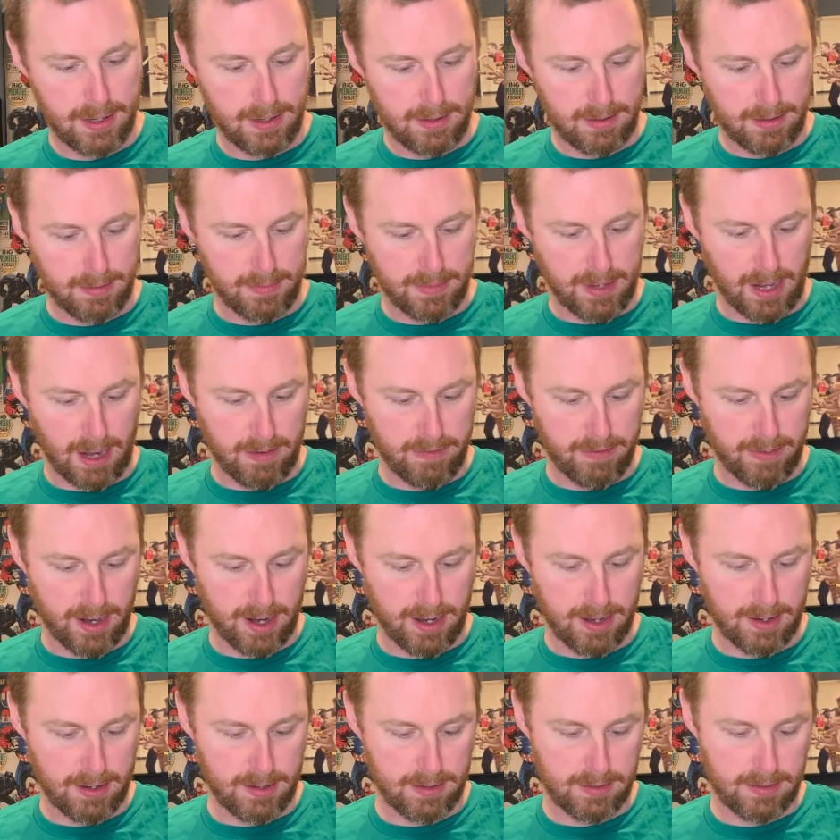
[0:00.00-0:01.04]
Some TIE
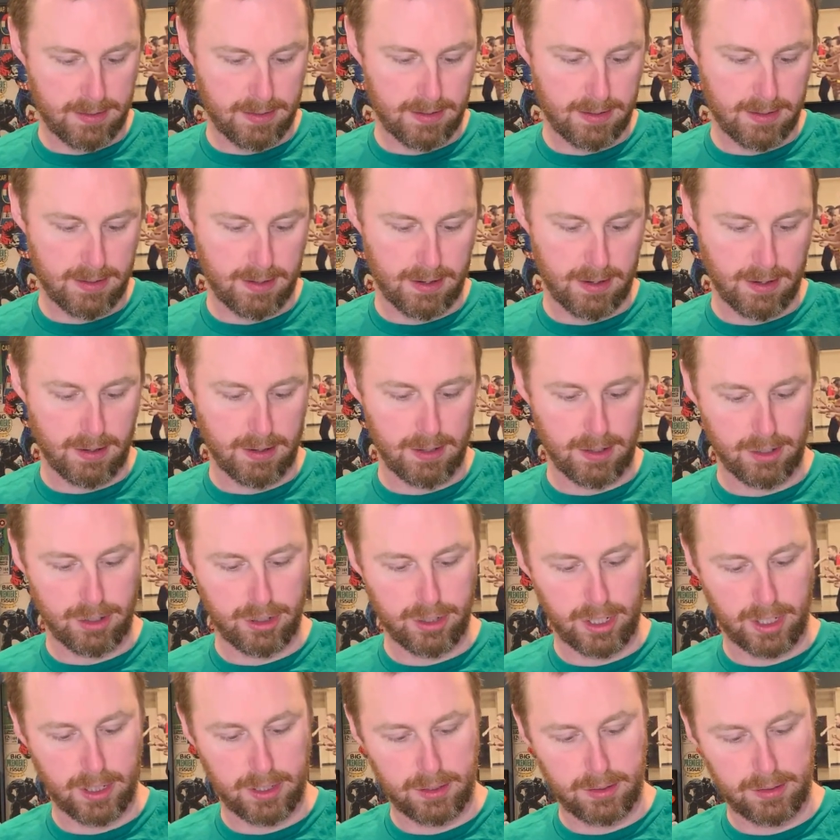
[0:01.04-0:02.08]
Fighters on the
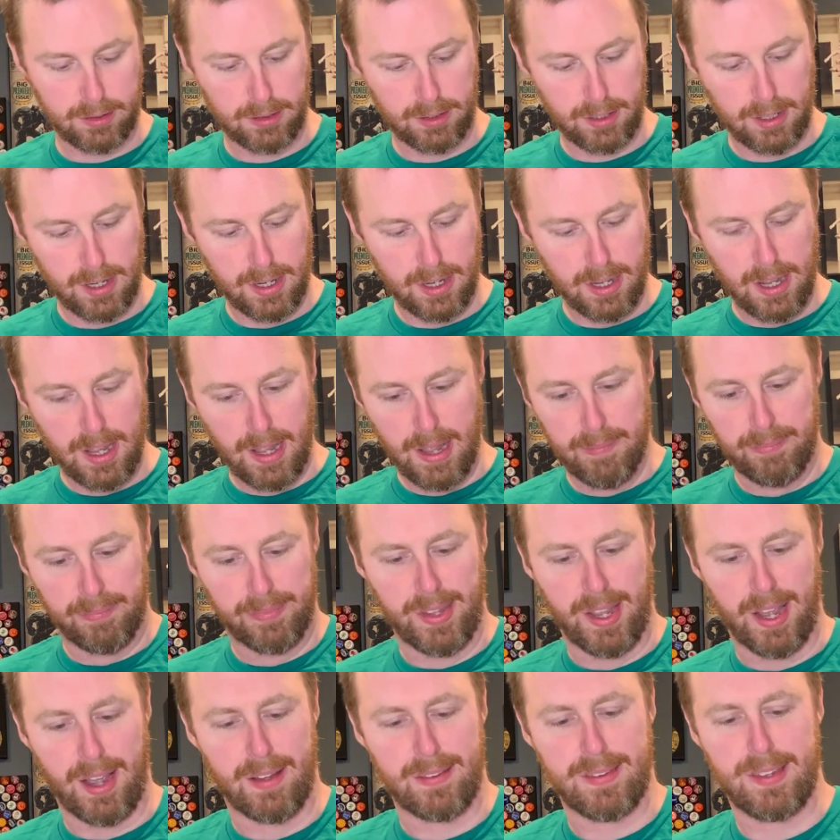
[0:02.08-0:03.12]
shuttle.
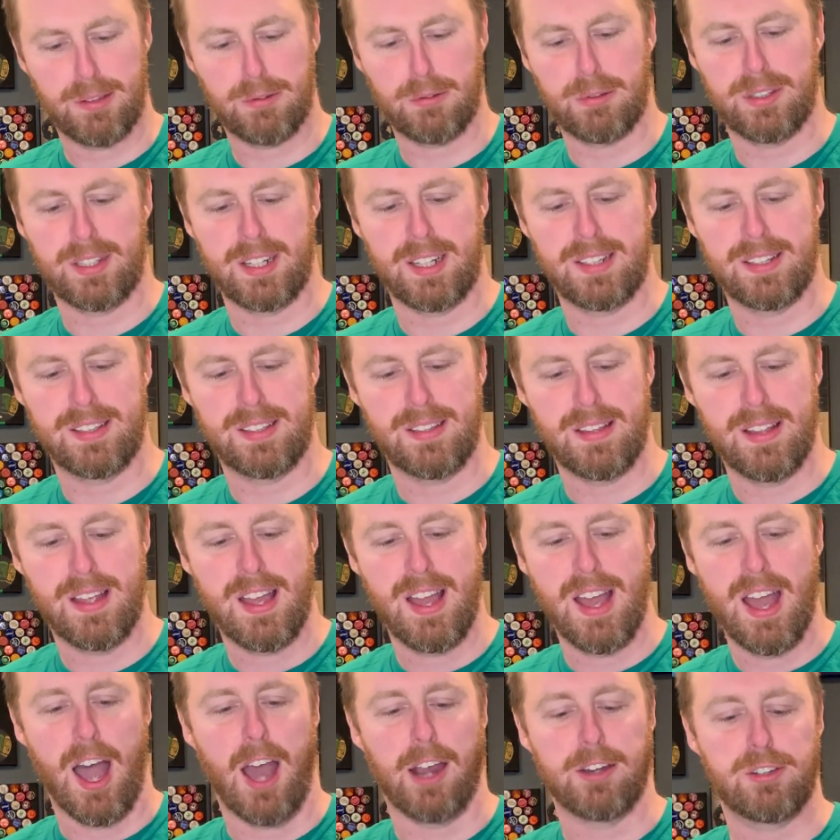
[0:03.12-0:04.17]
Yeah, this was like,
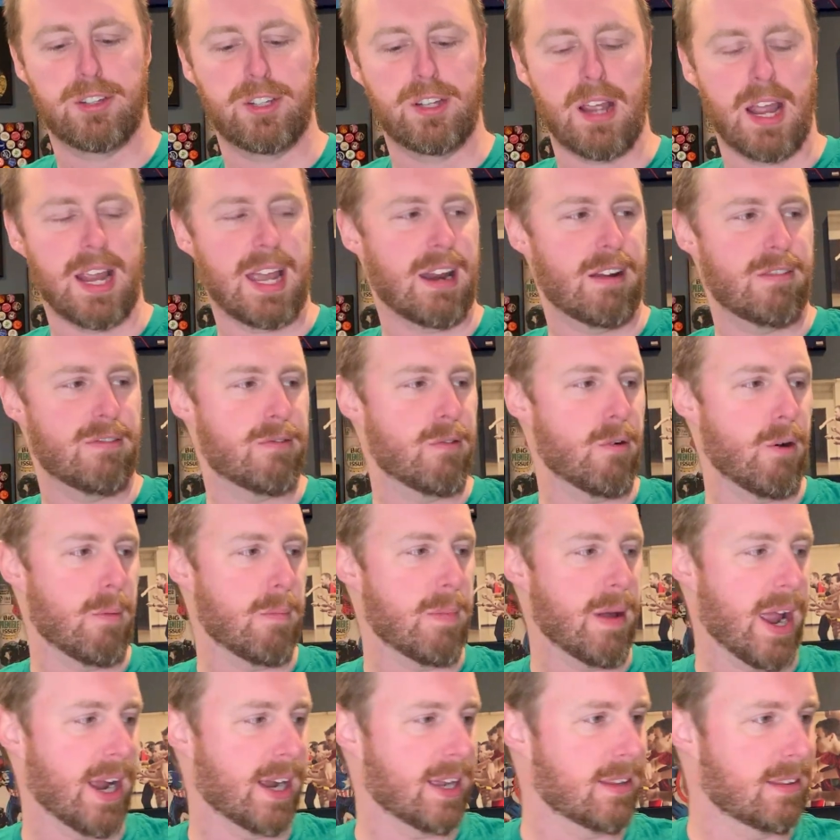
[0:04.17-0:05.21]
I got a
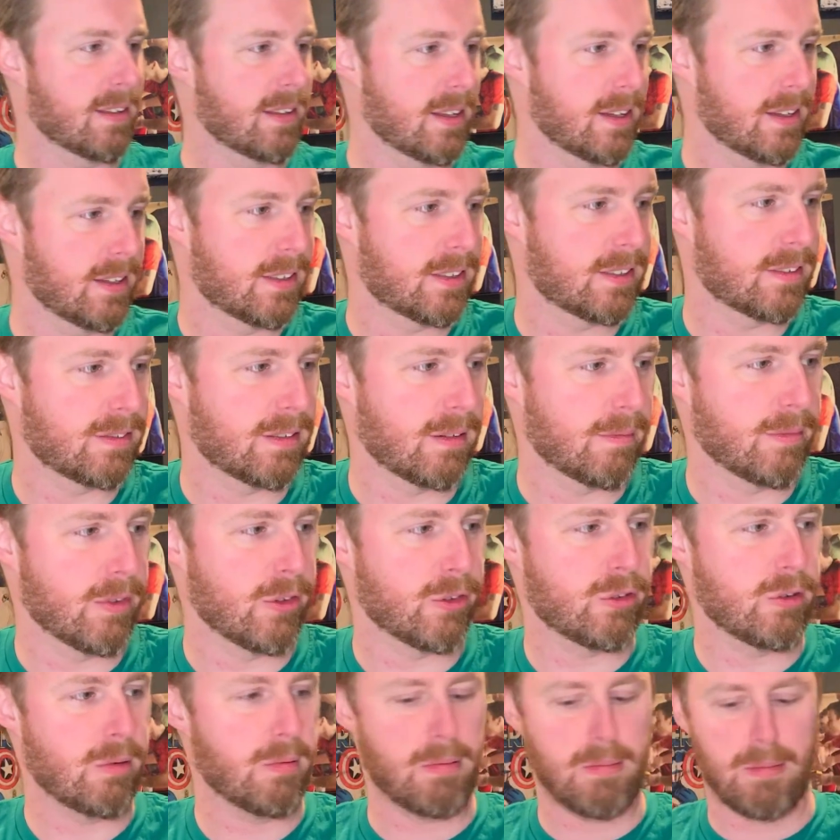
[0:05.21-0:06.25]
4-pack of these from the
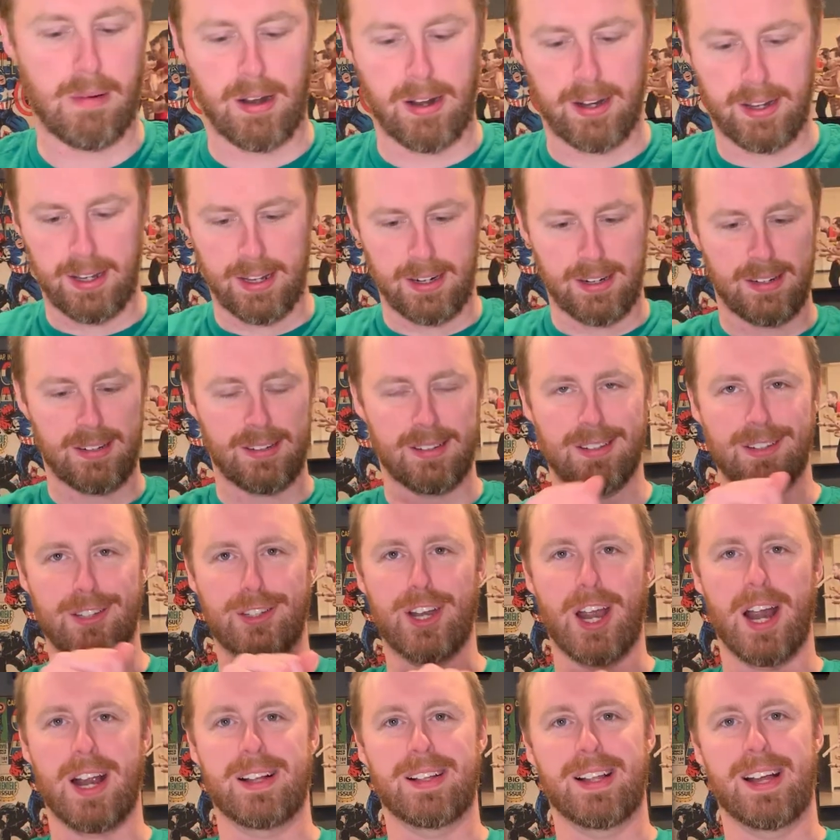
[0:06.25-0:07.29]
supermarket.
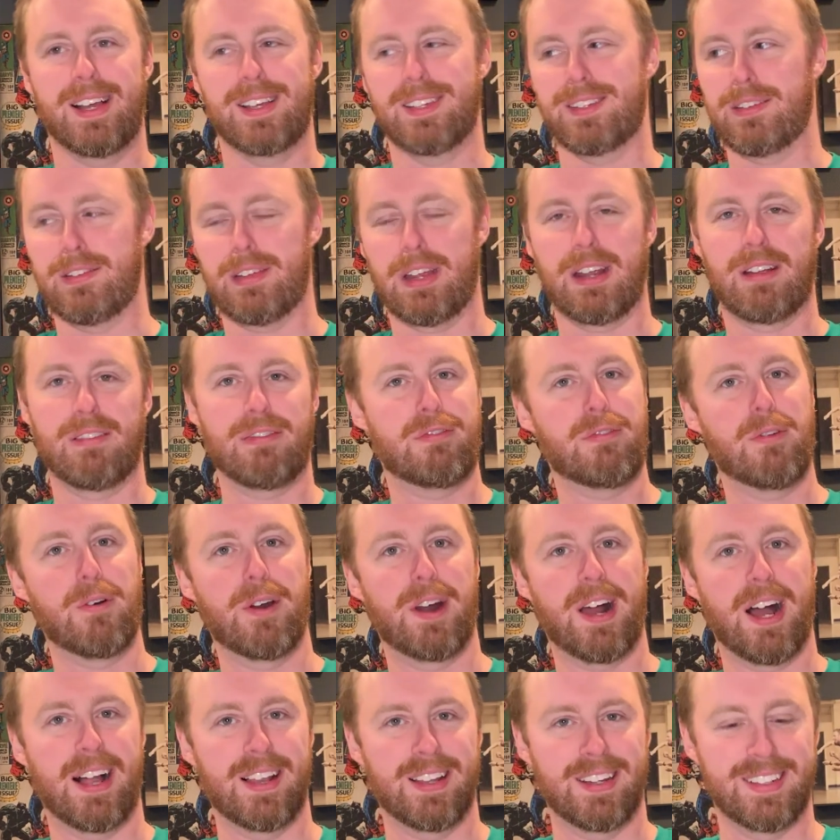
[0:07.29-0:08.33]
Shot glass, like
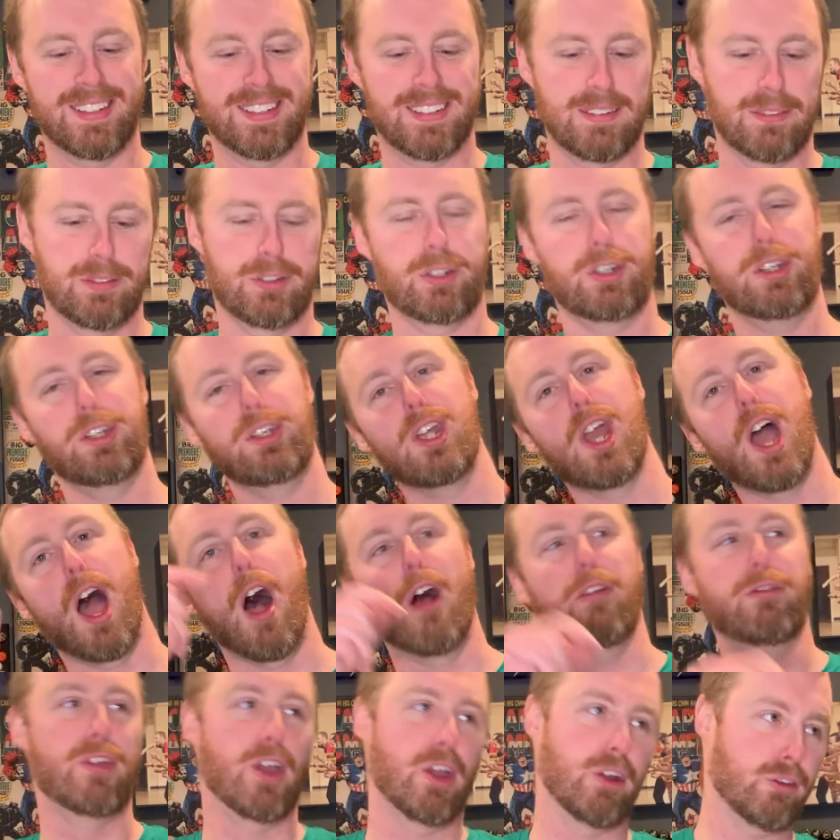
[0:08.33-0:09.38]
$4. I was like, yeah,
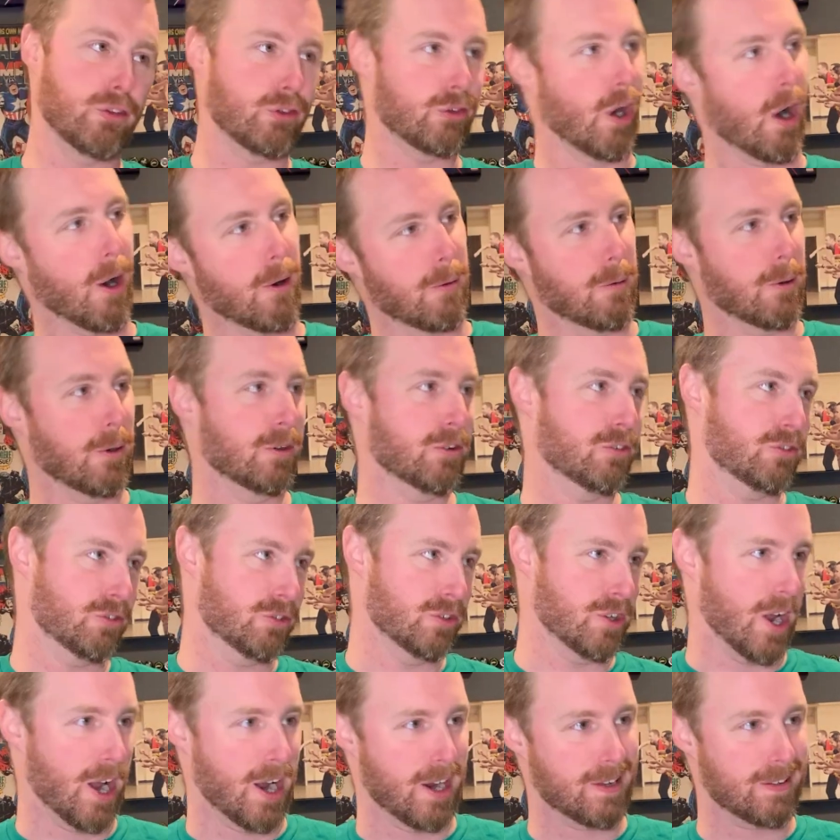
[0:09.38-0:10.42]
I'll take Star Wars
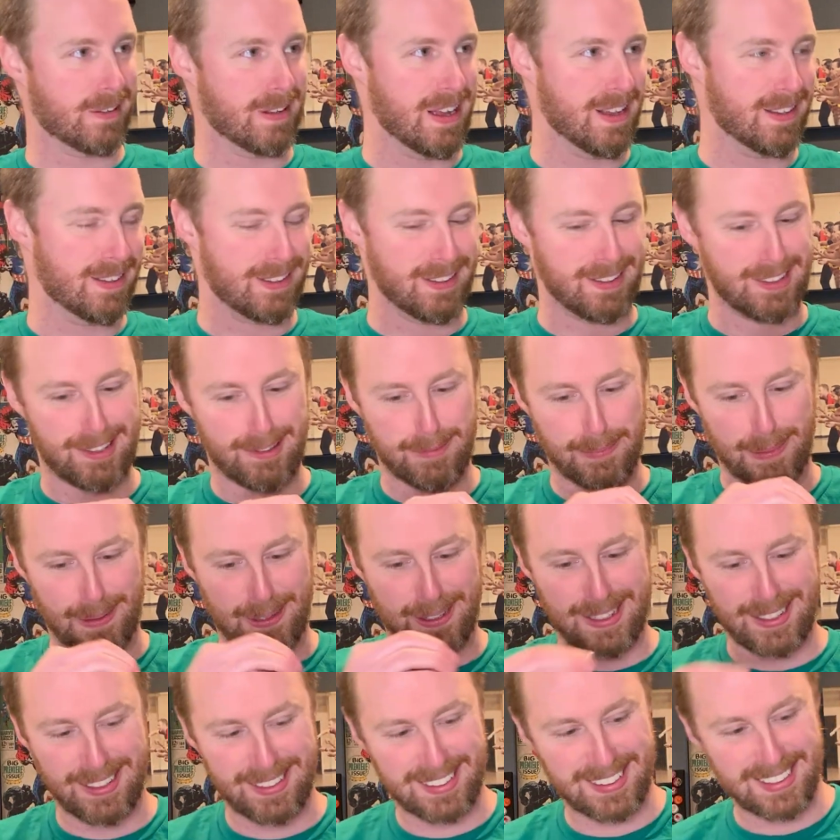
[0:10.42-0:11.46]
shot glasses,
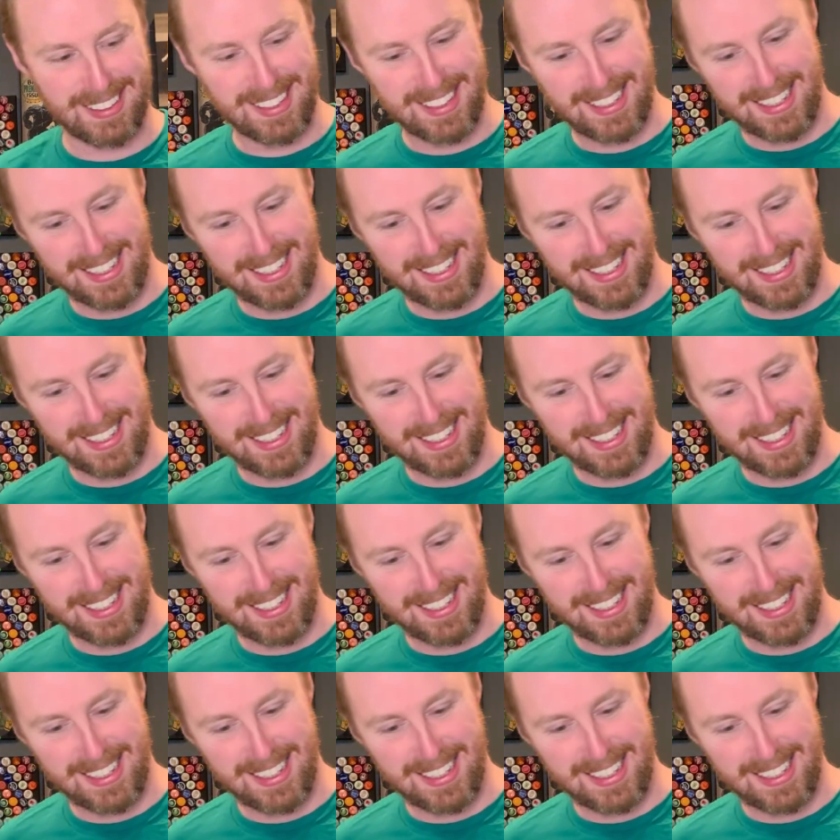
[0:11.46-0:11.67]
please.